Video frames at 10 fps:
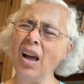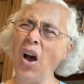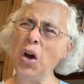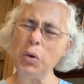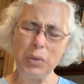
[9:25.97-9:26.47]

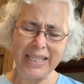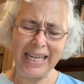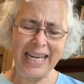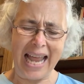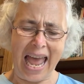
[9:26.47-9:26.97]
Who
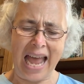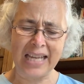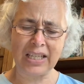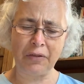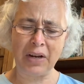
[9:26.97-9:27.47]
did
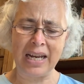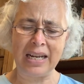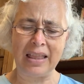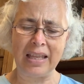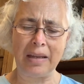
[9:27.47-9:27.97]
ask for
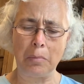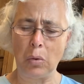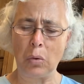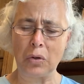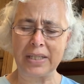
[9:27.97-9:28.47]
anything
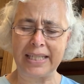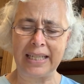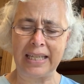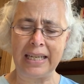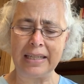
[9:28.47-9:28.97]
more,
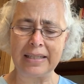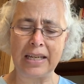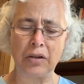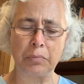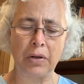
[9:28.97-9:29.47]
silly, said
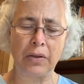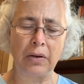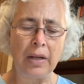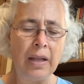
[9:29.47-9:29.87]
her brother.